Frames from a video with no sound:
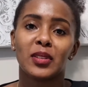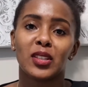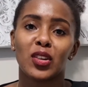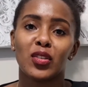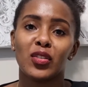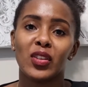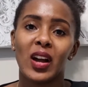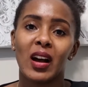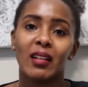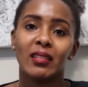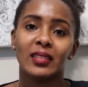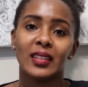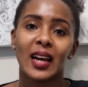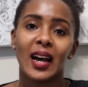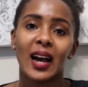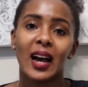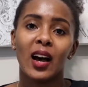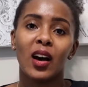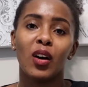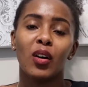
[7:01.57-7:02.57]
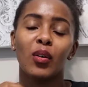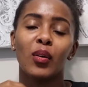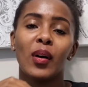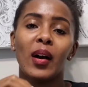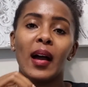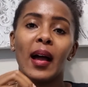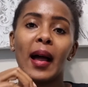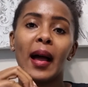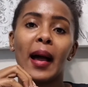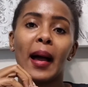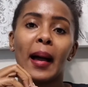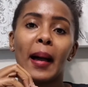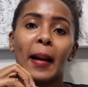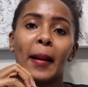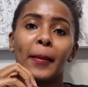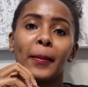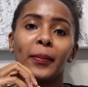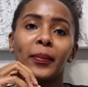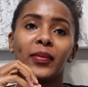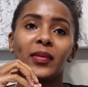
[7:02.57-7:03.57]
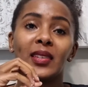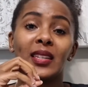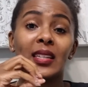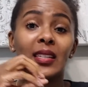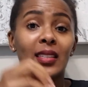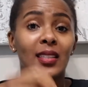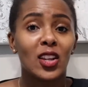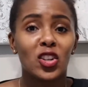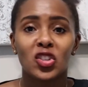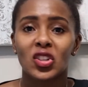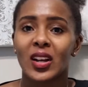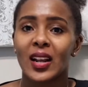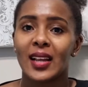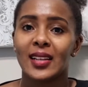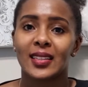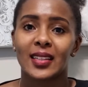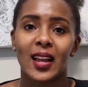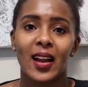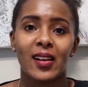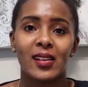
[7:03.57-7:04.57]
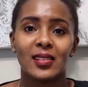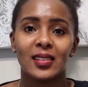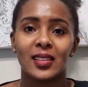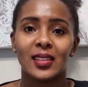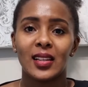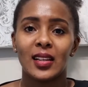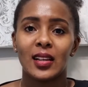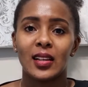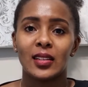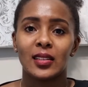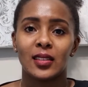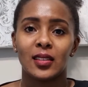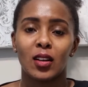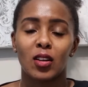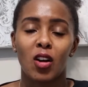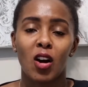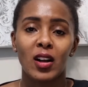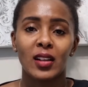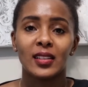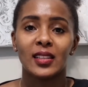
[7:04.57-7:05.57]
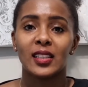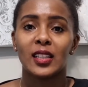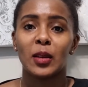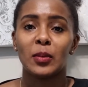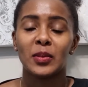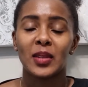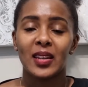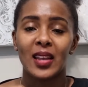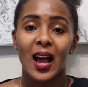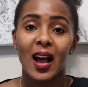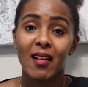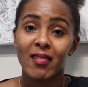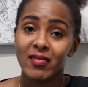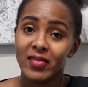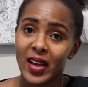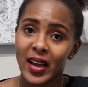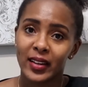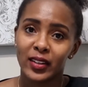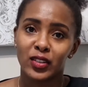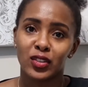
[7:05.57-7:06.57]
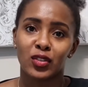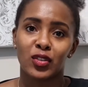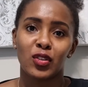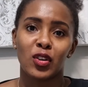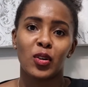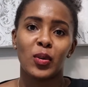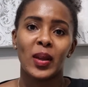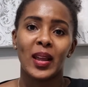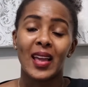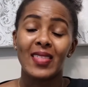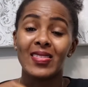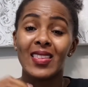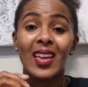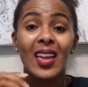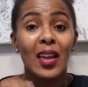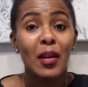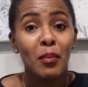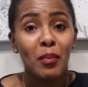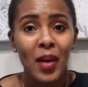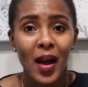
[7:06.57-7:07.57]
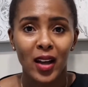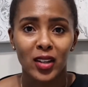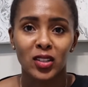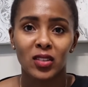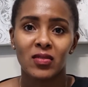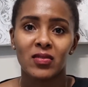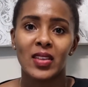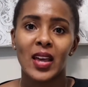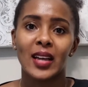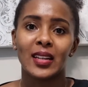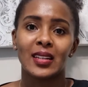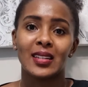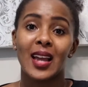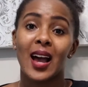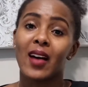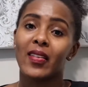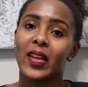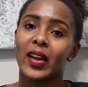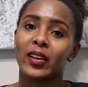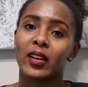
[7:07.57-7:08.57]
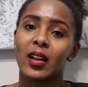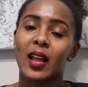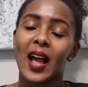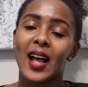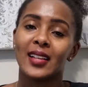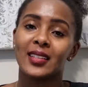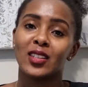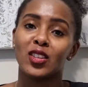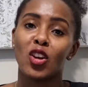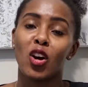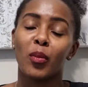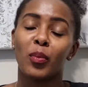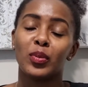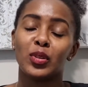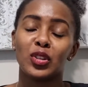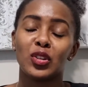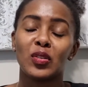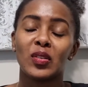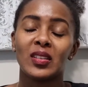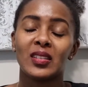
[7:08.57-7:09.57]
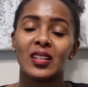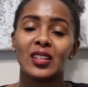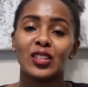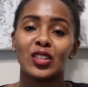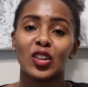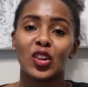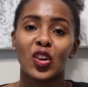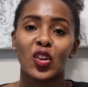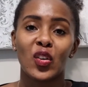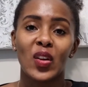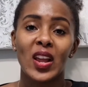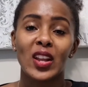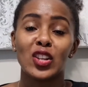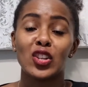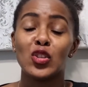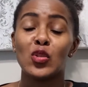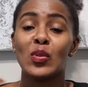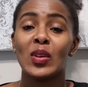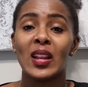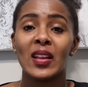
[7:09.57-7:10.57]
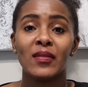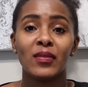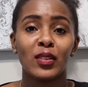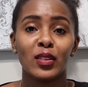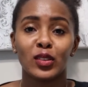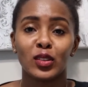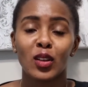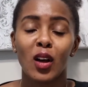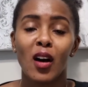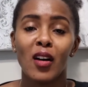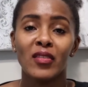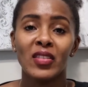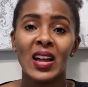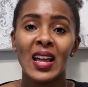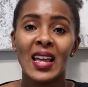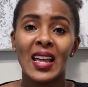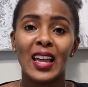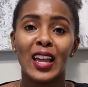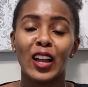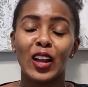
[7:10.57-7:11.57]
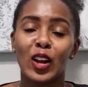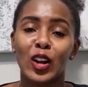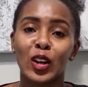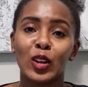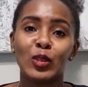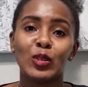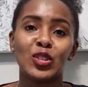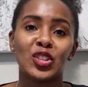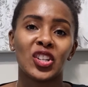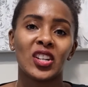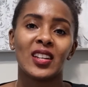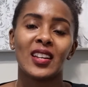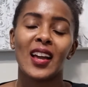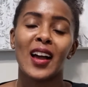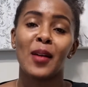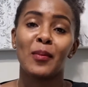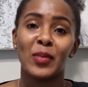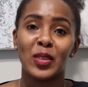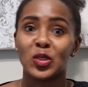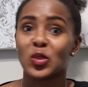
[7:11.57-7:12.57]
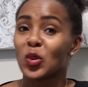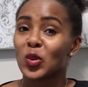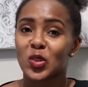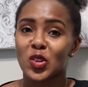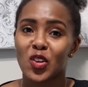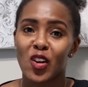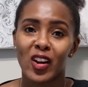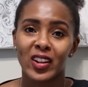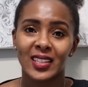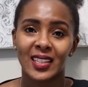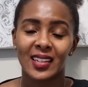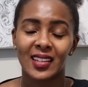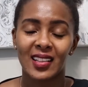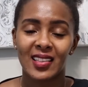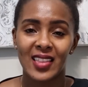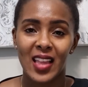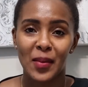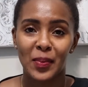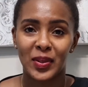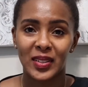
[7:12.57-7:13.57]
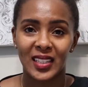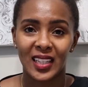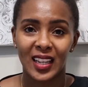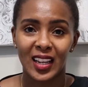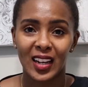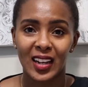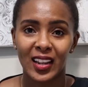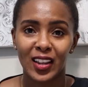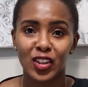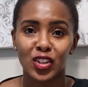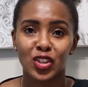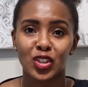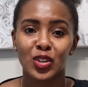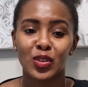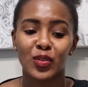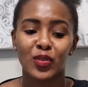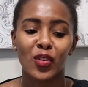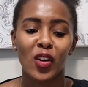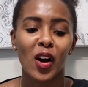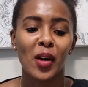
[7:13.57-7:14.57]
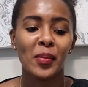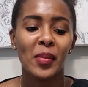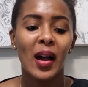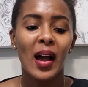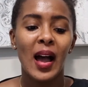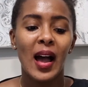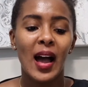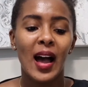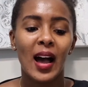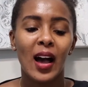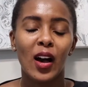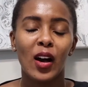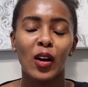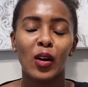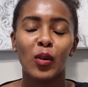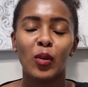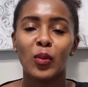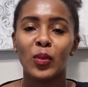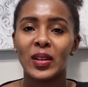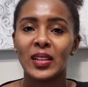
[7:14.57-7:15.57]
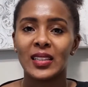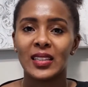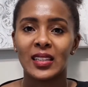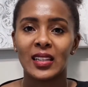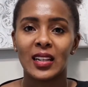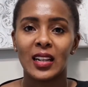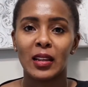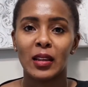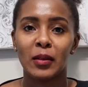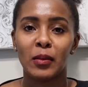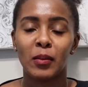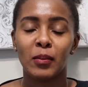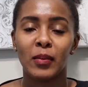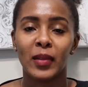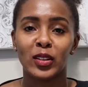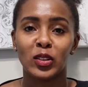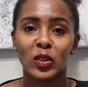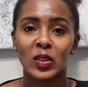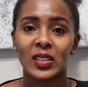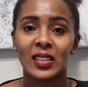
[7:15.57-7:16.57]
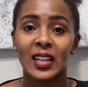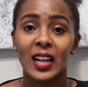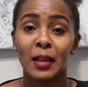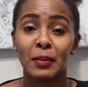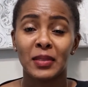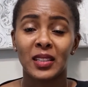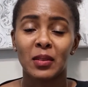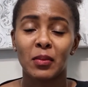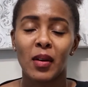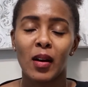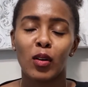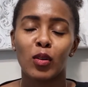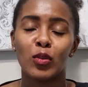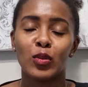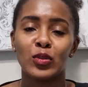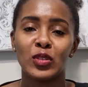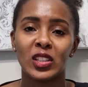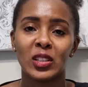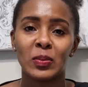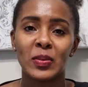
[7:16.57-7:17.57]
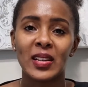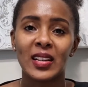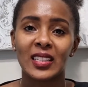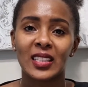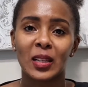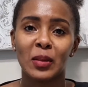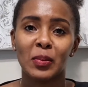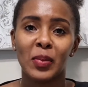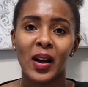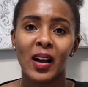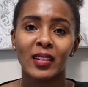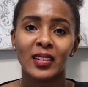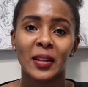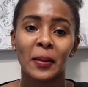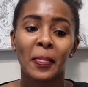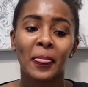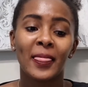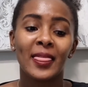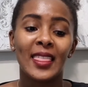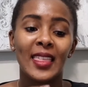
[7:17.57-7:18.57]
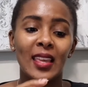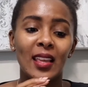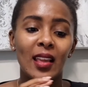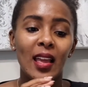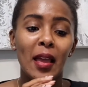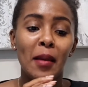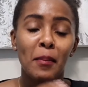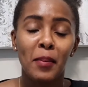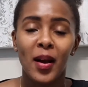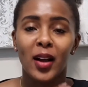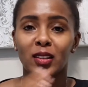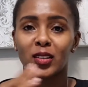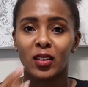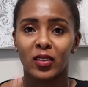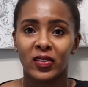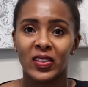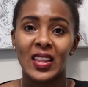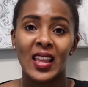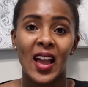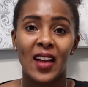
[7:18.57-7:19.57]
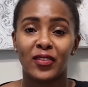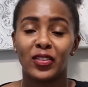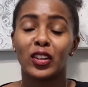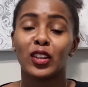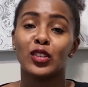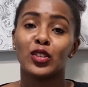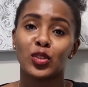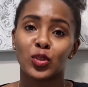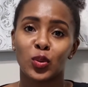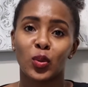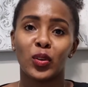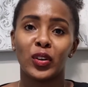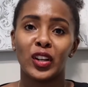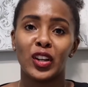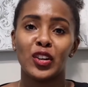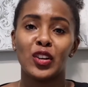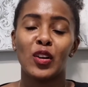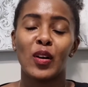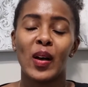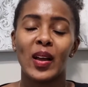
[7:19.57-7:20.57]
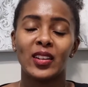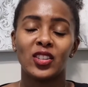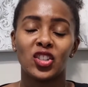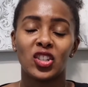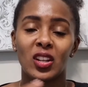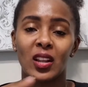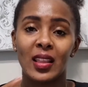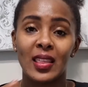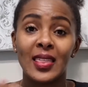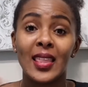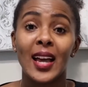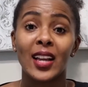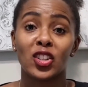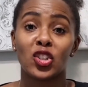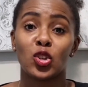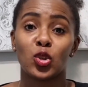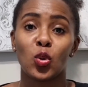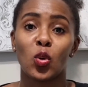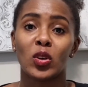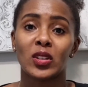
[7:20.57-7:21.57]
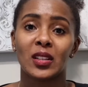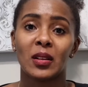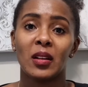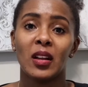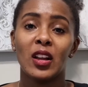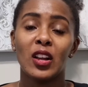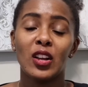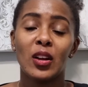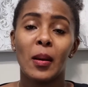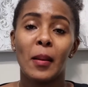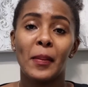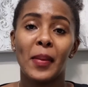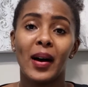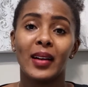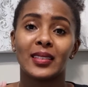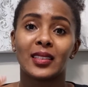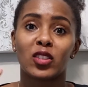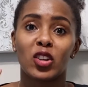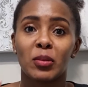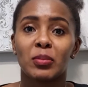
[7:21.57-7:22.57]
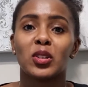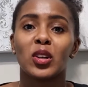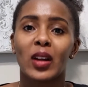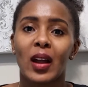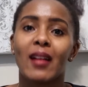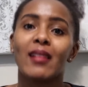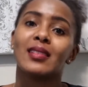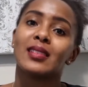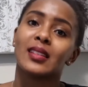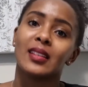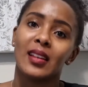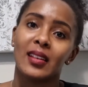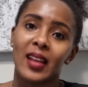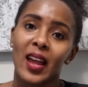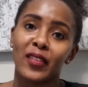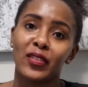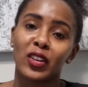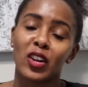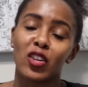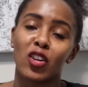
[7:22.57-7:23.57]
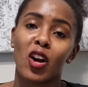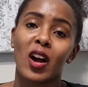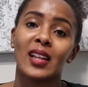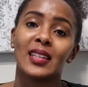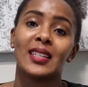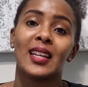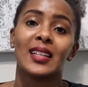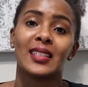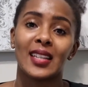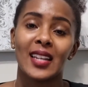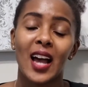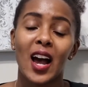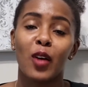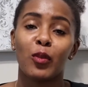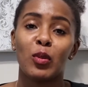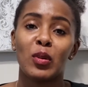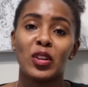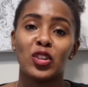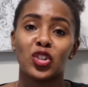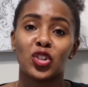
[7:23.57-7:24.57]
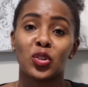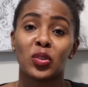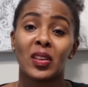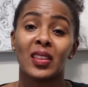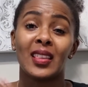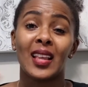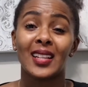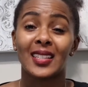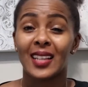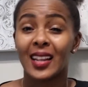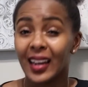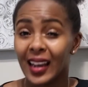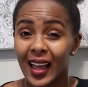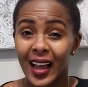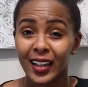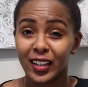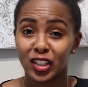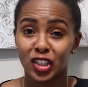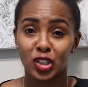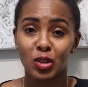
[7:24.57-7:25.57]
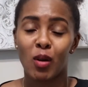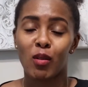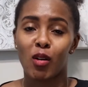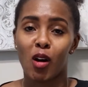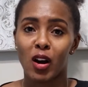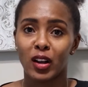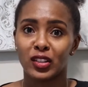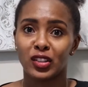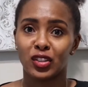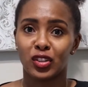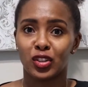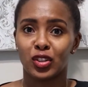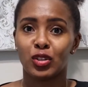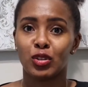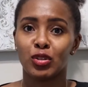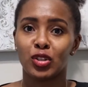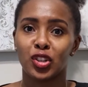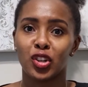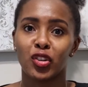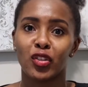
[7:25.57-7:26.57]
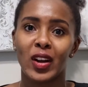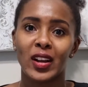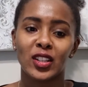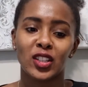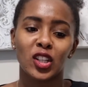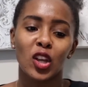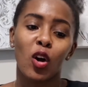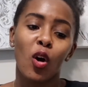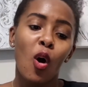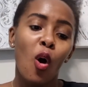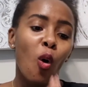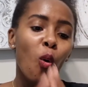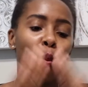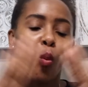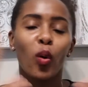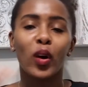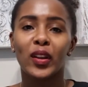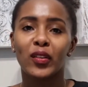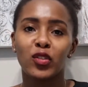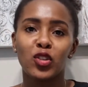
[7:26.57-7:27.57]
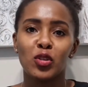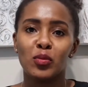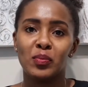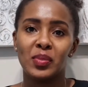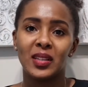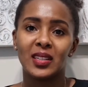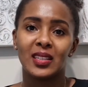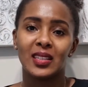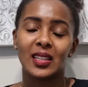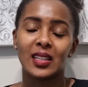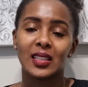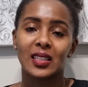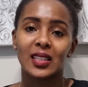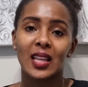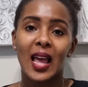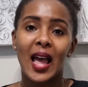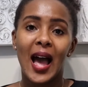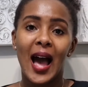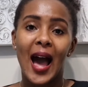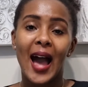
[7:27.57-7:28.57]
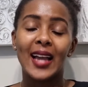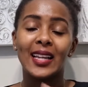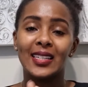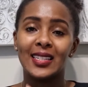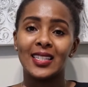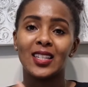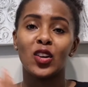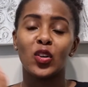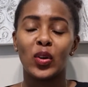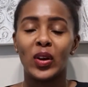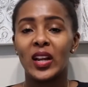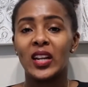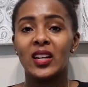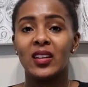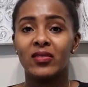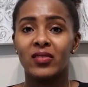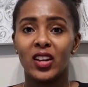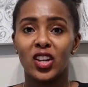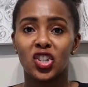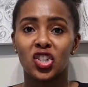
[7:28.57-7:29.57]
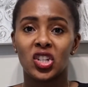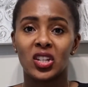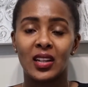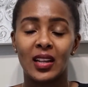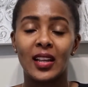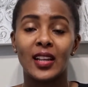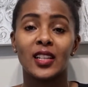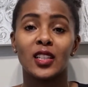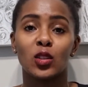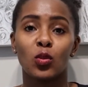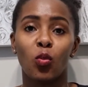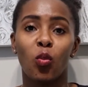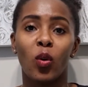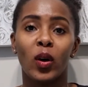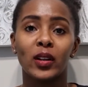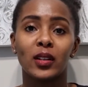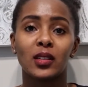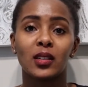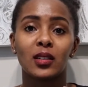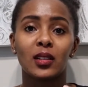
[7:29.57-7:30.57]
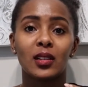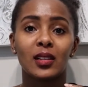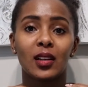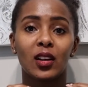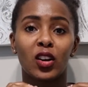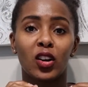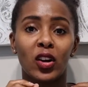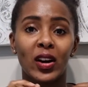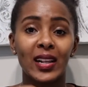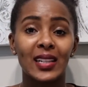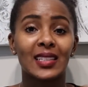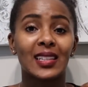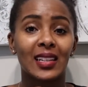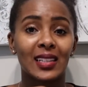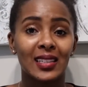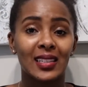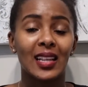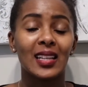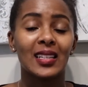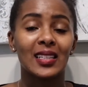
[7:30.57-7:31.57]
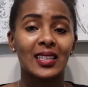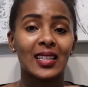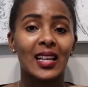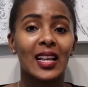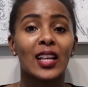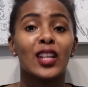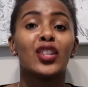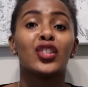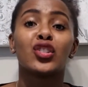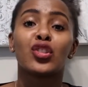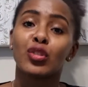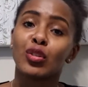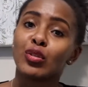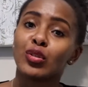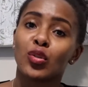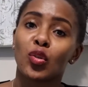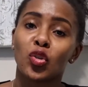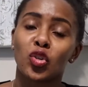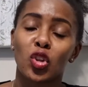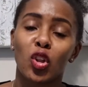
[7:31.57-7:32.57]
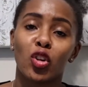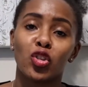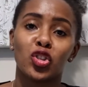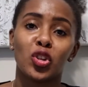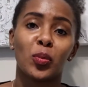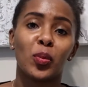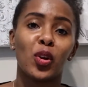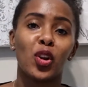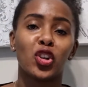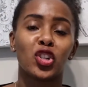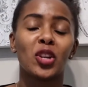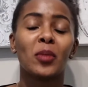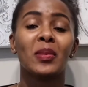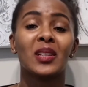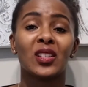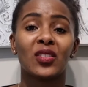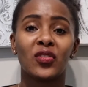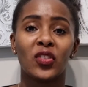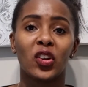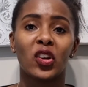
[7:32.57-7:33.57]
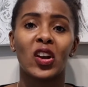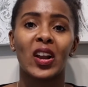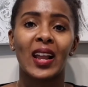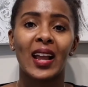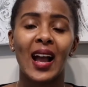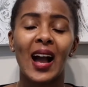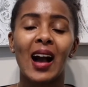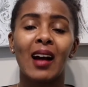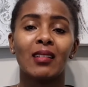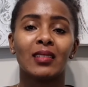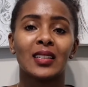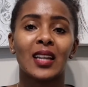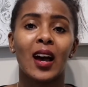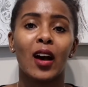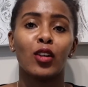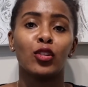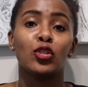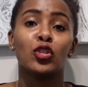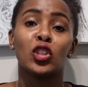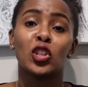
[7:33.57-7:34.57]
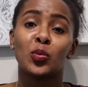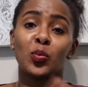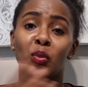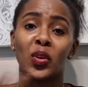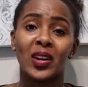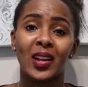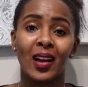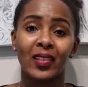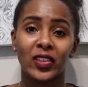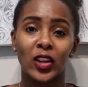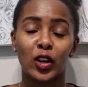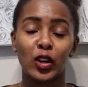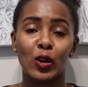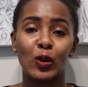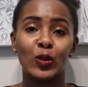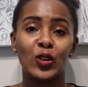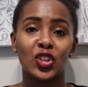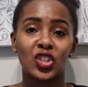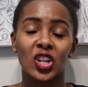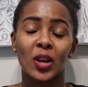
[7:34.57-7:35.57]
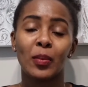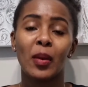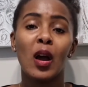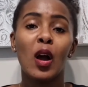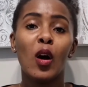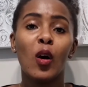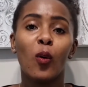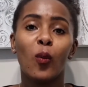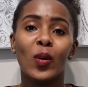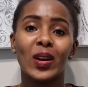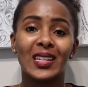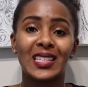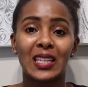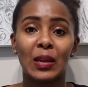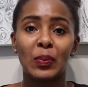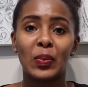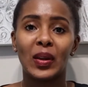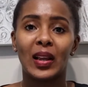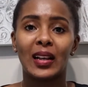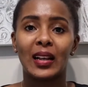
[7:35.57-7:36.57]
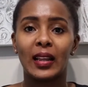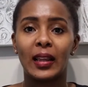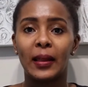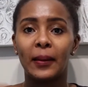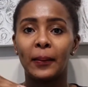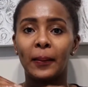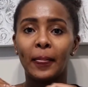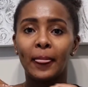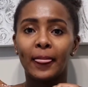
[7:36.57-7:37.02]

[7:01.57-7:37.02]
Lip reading: around how decentralized currency is a concept and how that is growing and the impact of that and how that has the opportunity to create new levels of inclusion. There's also an article in that particular issue from Wenzile Madonsela Msimango, who speaks about the impact on the African story, and she talks about cryptocurrency in an African context and how we ensure that that's aligned to our constitution, right? So whatever your business idea or innovation is, what great success is through social entrepreneurship is figuring out how you spread out that ownership, where typically